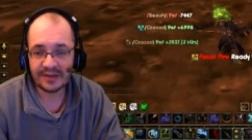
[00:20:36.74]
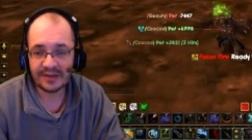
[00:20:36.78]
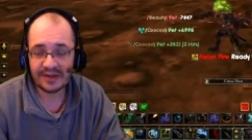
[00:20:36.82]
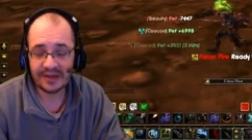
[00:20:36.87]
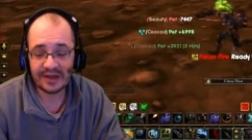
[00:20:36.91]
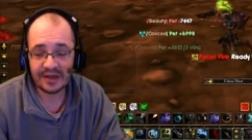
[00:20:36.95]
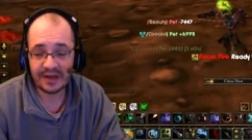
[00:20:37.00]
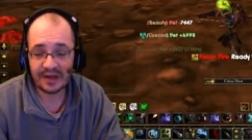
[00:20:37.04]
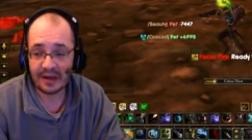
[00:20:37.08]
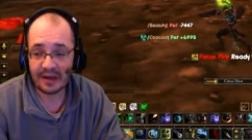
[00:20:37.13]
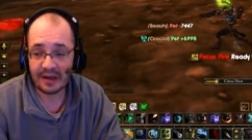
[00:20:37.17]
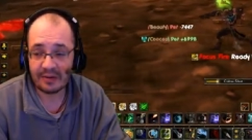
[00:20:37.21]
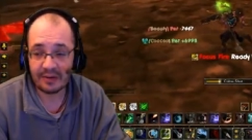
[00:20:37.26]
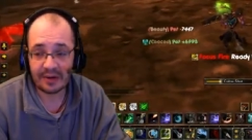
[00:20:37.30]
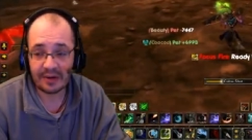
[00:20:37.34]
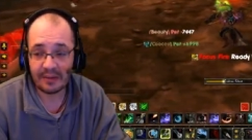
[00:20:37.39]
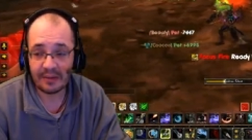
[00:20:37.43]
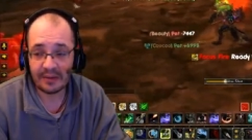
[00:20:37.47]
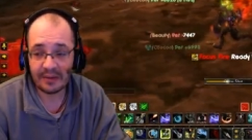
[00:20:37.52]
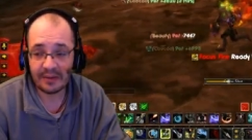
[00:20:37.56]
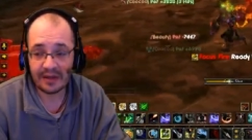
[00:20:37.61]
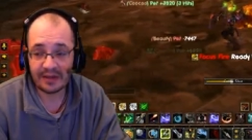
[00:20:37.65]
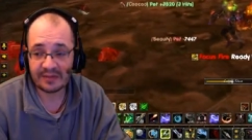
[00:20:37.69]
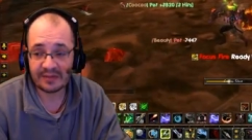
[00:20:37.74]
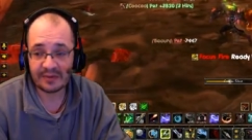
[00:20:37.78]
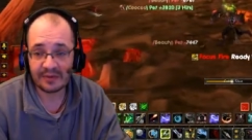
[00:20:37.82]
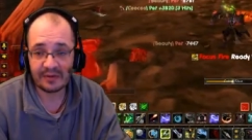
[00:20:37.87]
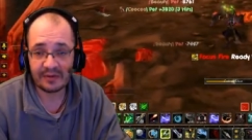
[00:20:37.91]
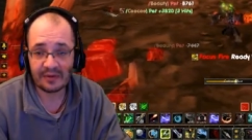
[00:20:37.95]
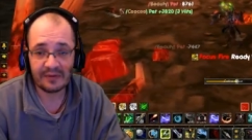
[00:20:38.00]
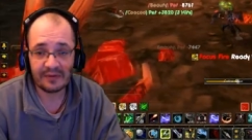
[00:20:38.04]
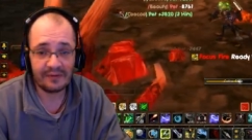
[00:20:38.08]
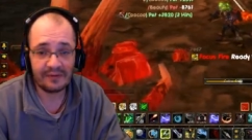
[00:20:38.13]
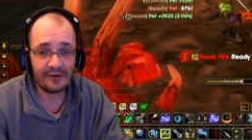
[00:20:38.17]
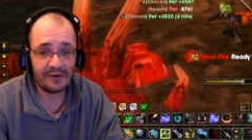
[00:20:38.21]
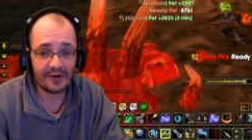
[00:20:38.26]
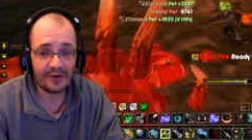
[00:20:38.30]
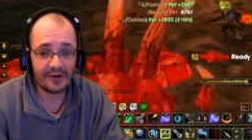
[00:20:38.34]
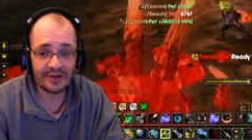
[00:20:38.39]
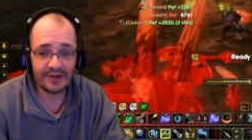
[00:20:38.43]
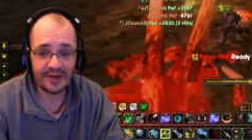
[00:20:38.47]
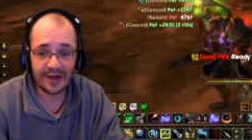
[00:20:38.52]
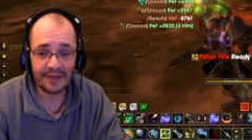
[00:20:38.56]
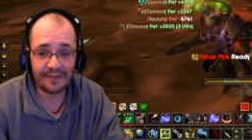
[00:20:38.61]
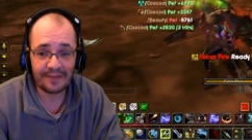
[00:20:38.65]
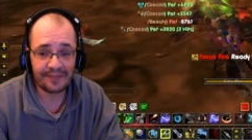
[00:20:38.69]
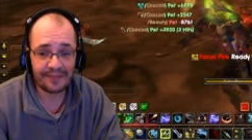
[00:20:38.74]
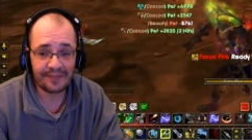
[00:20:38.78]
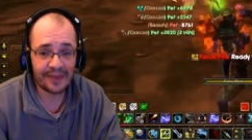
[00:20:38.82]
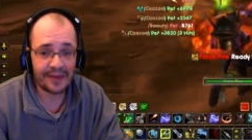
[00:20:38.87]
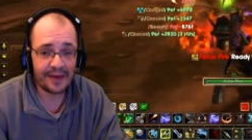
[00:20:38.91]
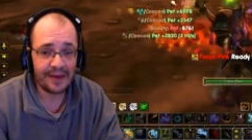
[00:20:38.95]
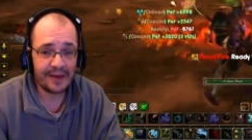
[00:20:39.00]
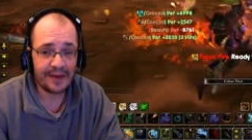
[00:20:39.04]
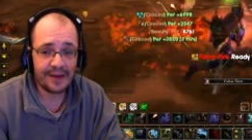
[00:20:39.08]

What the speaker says: as I said, look, I'm in aspect of a fox here,